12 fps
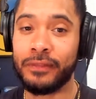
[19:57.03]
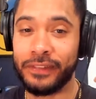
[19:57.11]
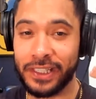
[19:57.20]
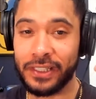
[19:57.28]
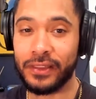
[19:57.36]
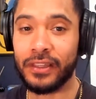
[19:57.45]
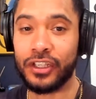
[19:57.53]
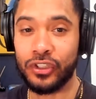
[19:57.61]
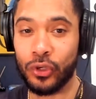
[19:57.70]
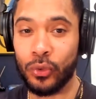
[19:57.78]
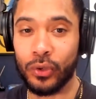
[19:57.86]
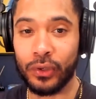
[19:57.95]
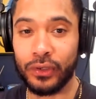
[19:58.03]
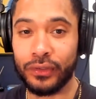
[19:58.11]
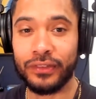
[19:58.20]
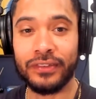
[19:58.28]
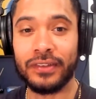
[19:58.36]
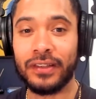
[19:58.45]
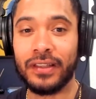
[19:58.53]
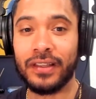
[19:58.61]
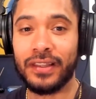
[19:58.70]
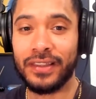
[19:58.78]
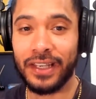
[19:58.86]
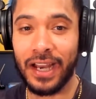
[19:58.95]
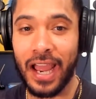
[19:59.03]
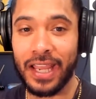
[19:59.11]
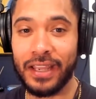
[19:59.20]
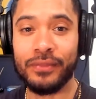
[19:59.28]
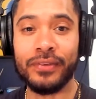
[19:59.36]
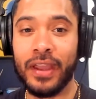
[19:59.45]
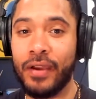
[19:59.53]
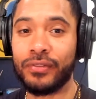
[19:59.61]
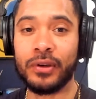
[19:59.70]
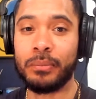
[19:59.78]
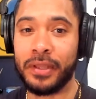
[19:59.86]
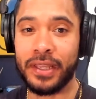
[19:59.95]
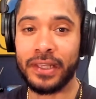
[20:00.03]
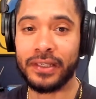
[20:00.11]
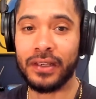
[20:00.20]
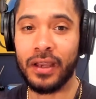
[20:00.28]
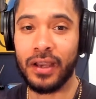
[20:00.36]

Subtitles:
via the doors than I have ever been